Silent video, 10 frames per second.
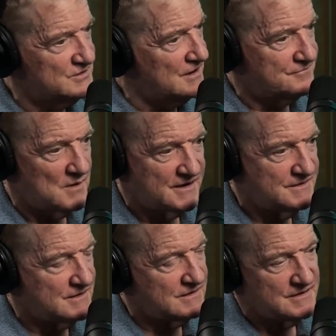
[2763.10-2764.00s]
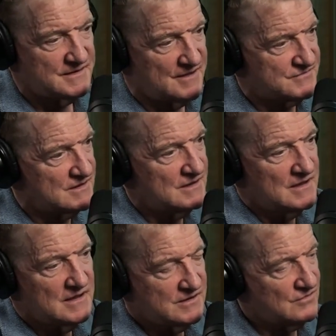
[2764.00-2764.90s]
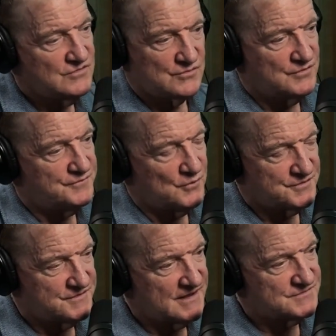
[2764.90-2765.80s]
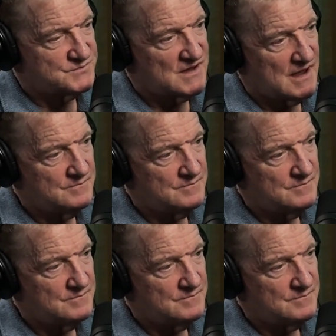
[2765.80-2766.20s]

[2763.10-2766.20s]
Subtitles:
enough money that you didn't have to. You could afford to take some time.